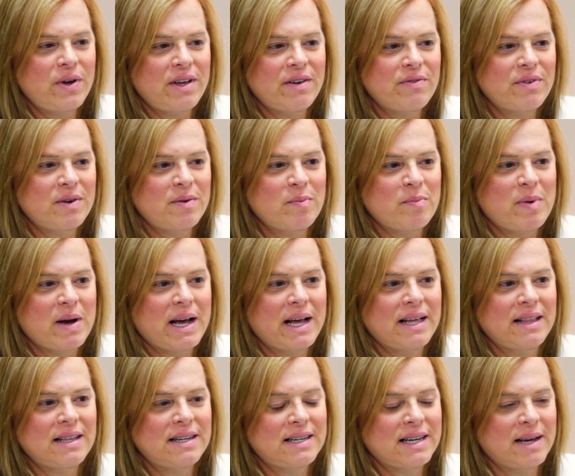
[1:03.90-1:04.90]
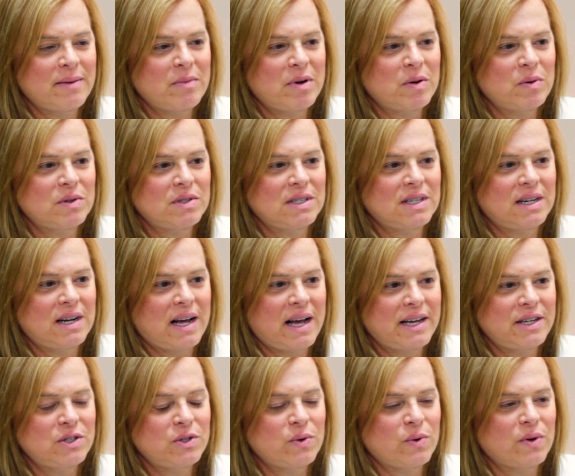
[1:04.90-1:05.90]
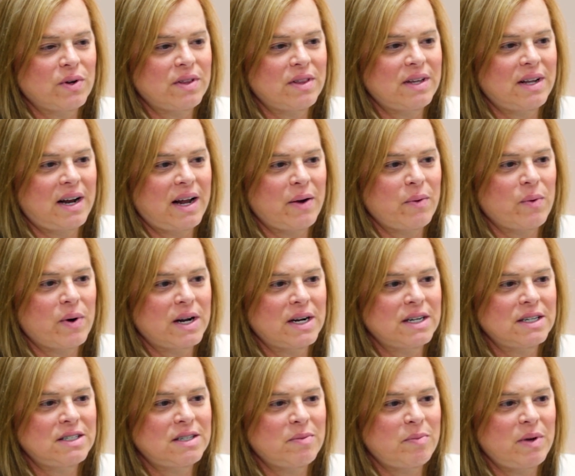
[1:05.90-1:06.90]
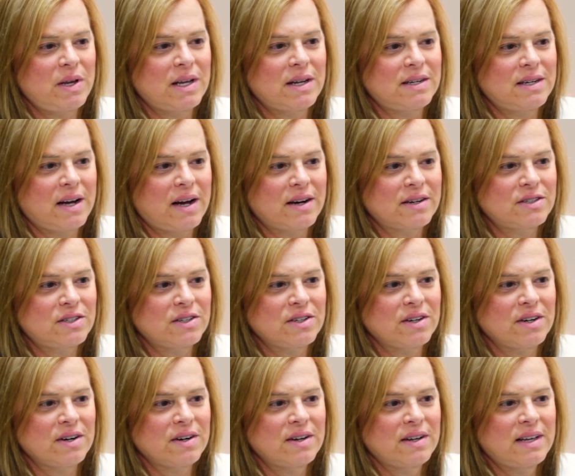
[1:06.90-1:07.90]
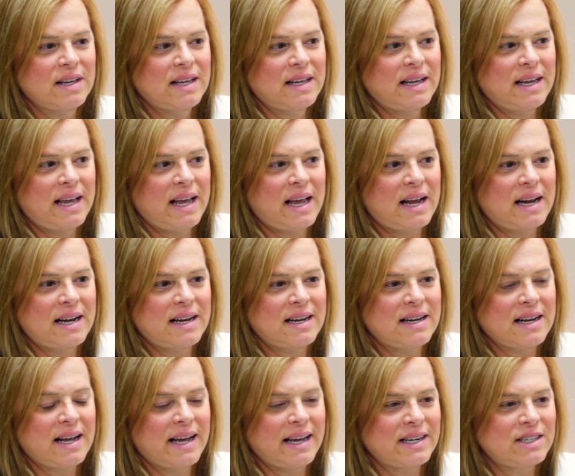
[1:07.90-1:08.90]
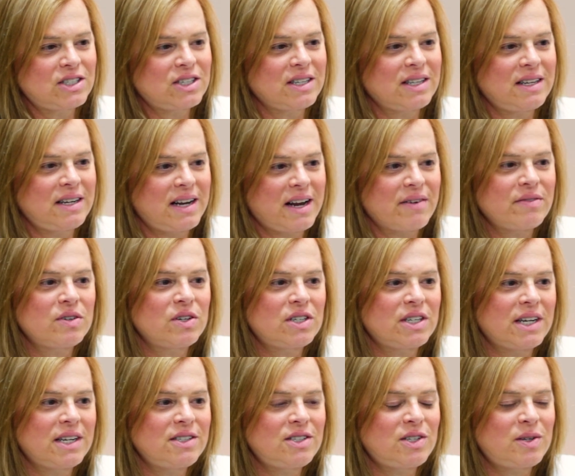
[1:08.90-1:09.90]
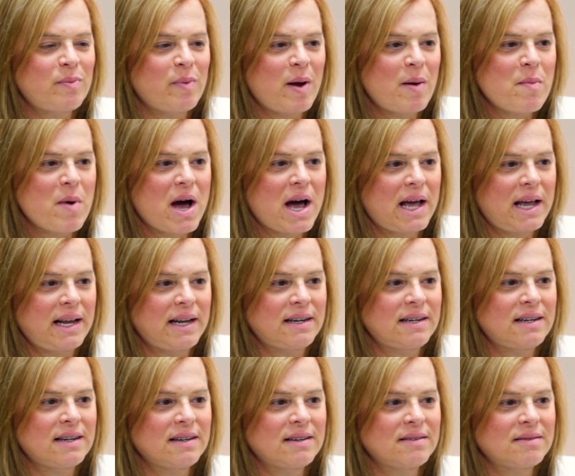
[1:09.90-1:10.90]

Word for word: even by the time I was in high school that I wanted to be a doctor, and I actually never changed my mind.